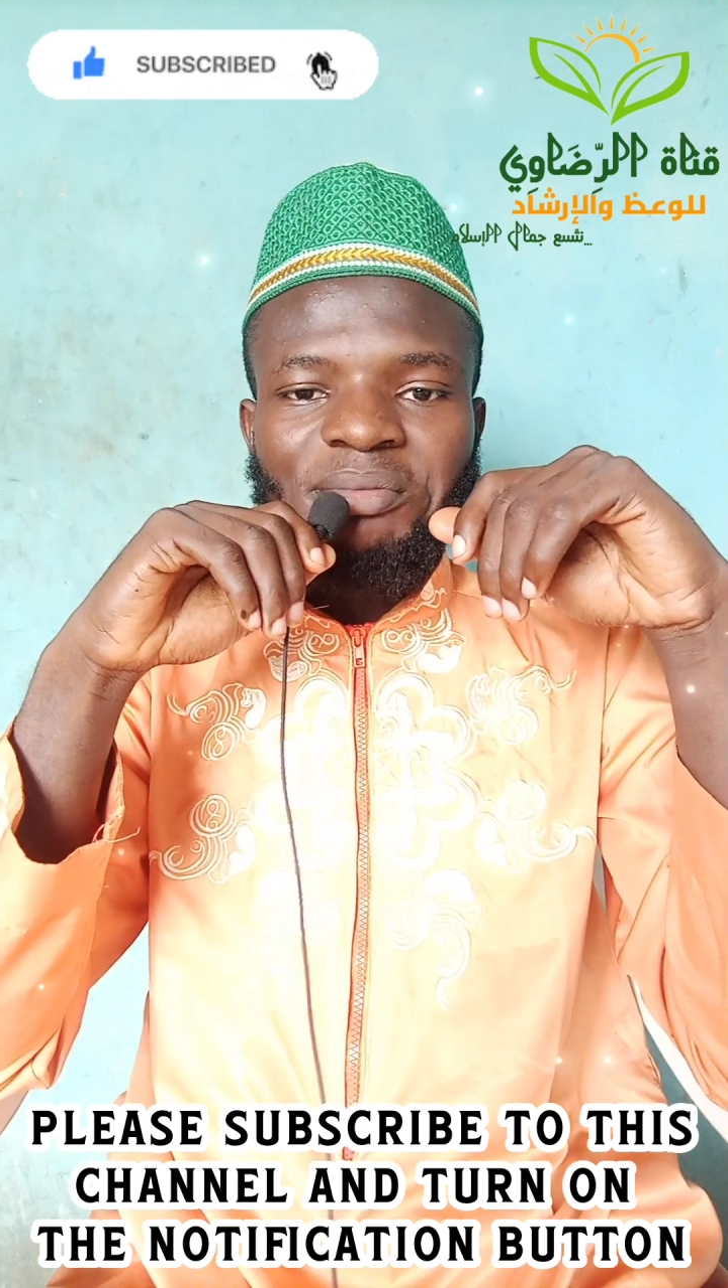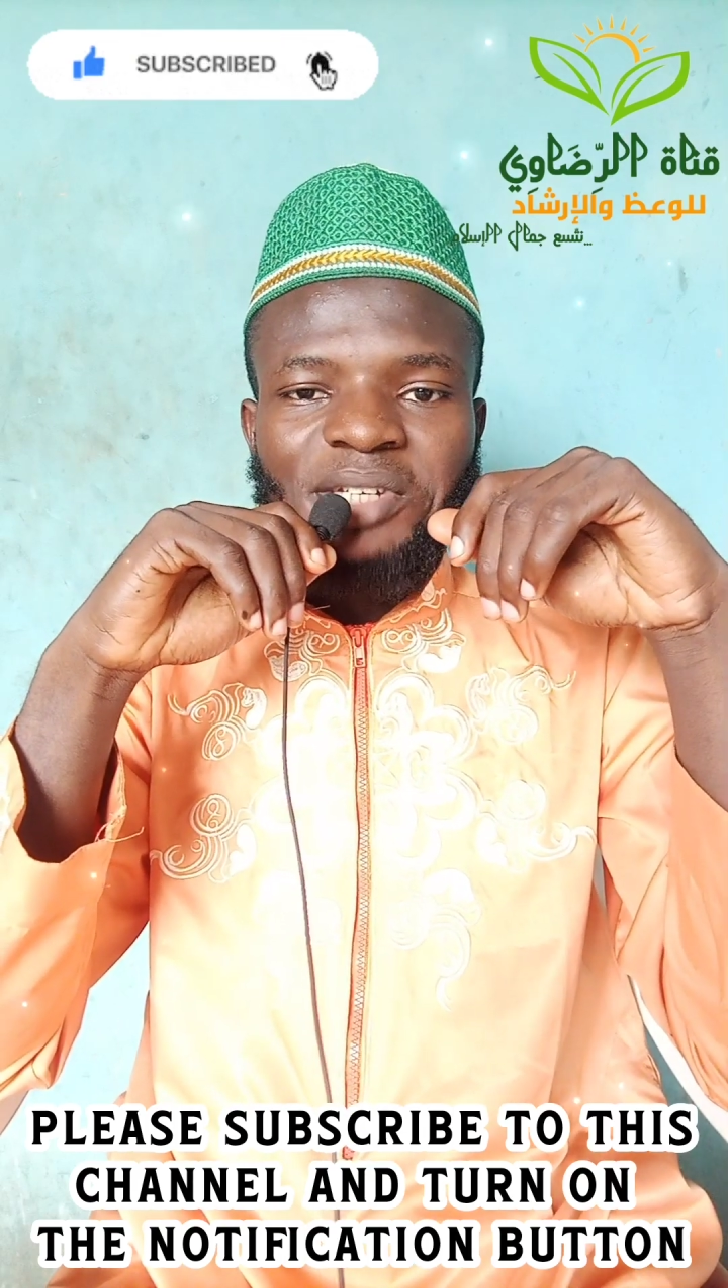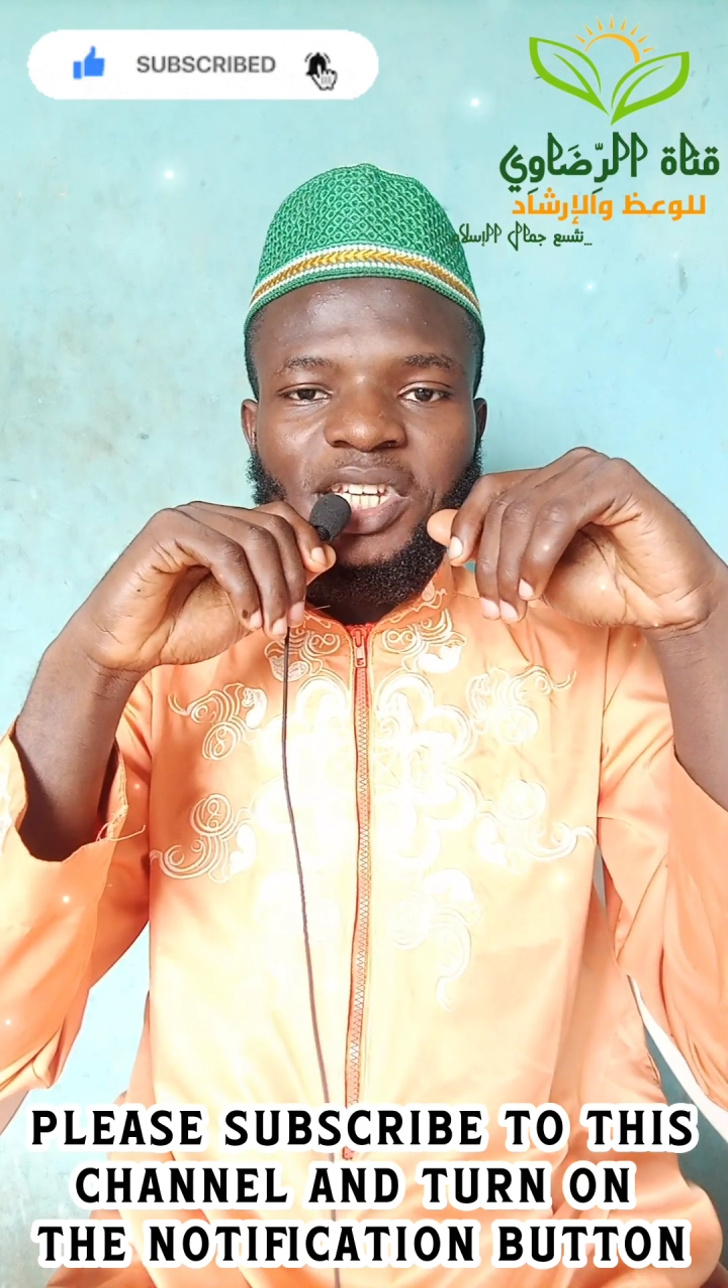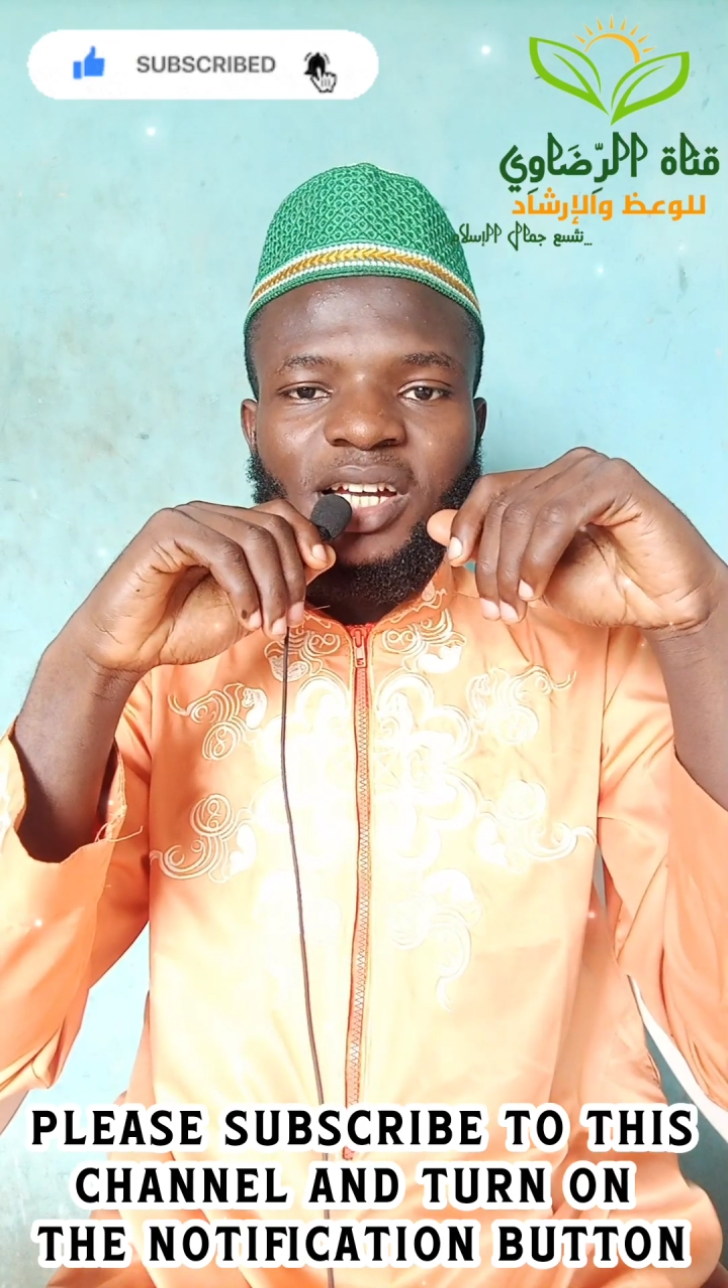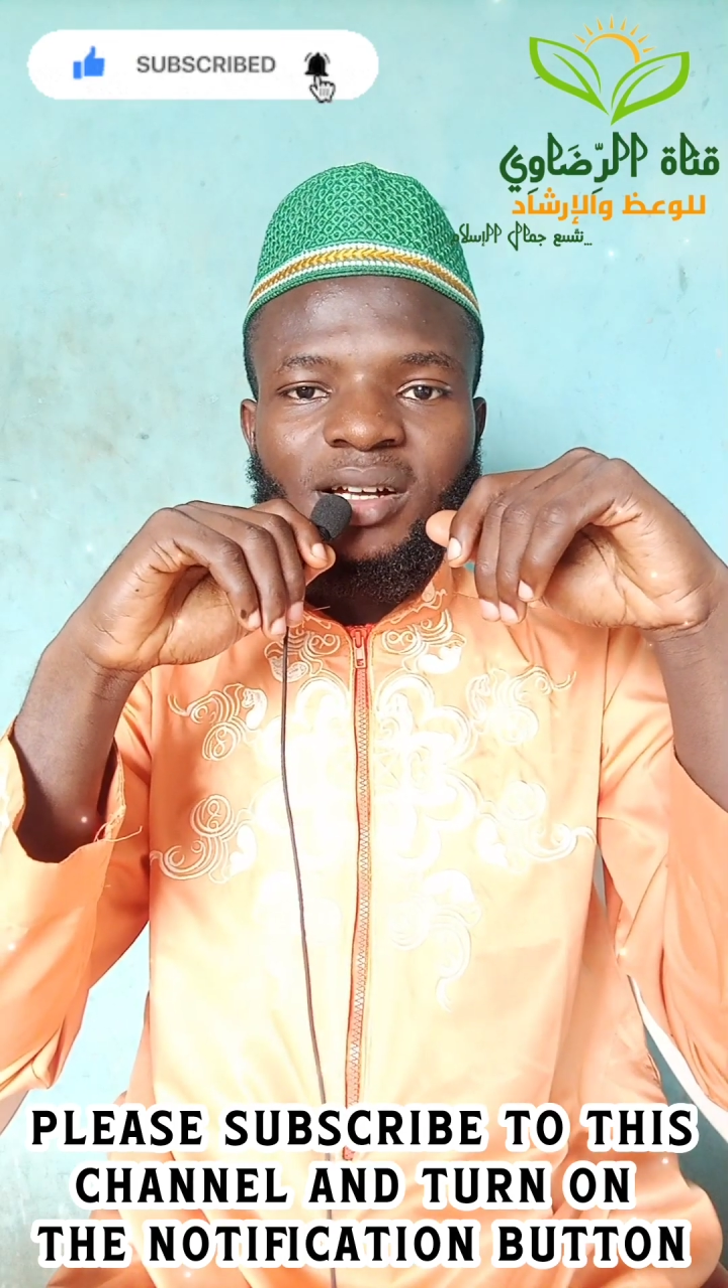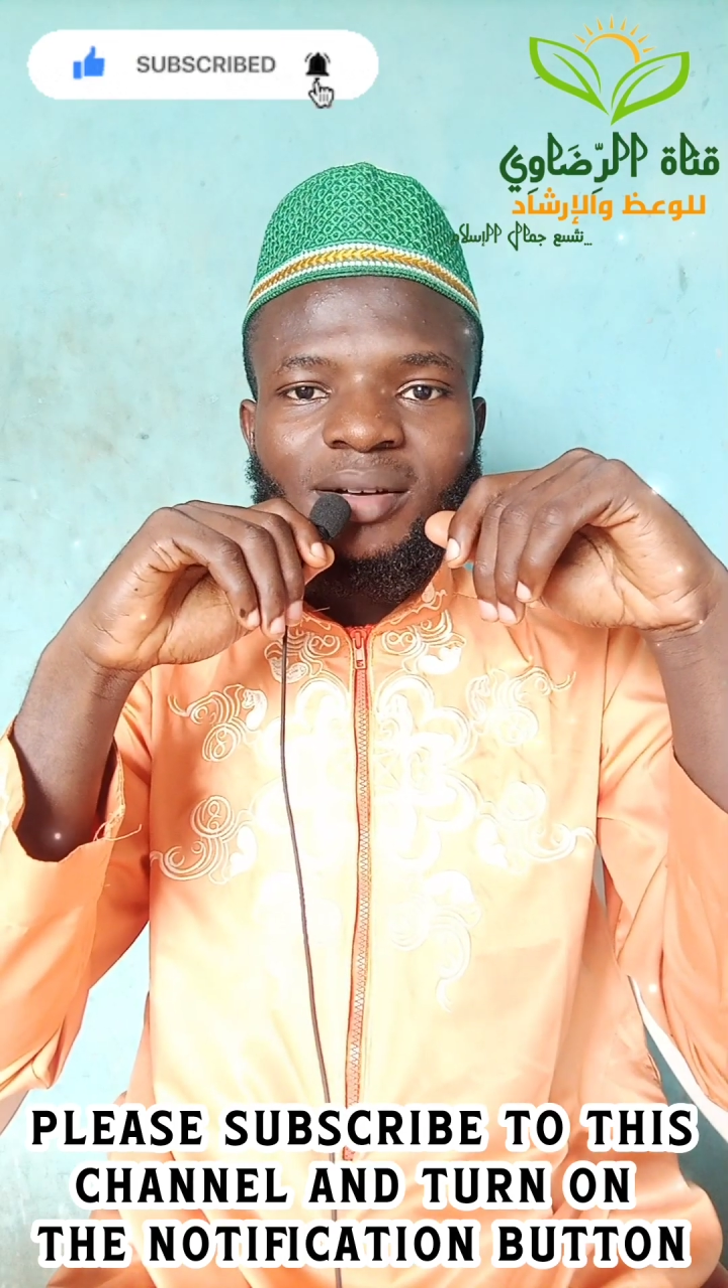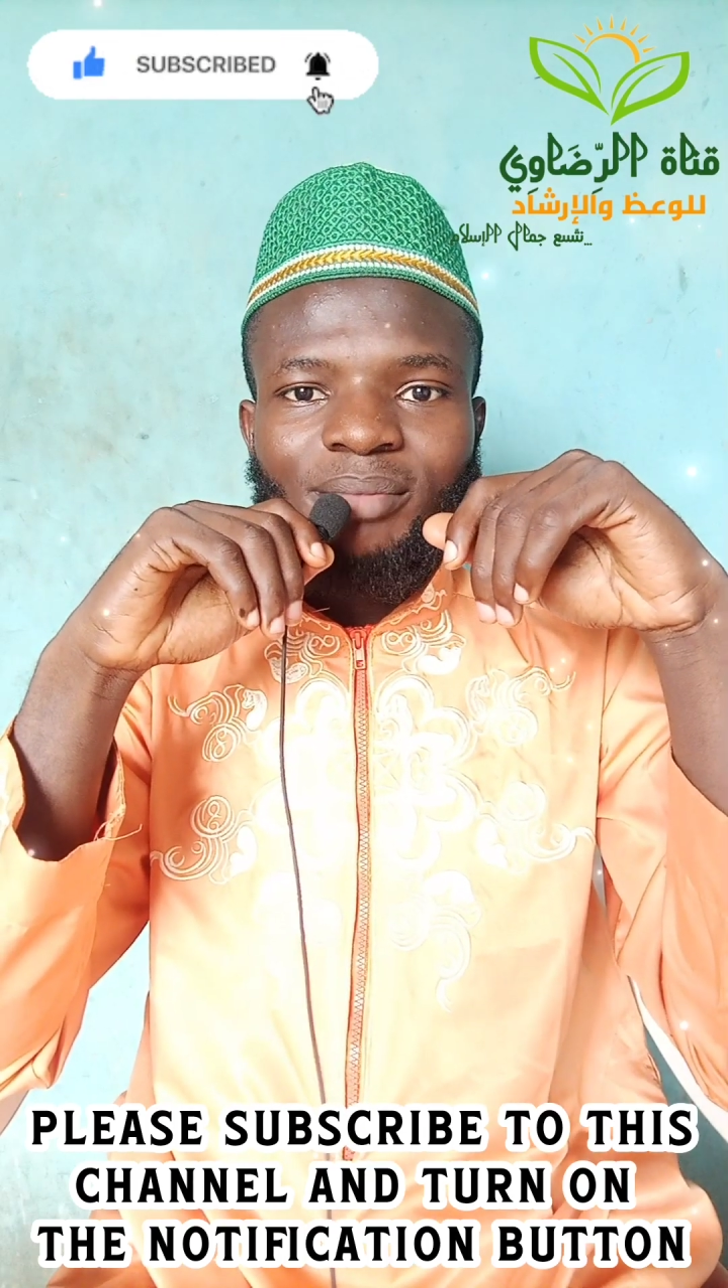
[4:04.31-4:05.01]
media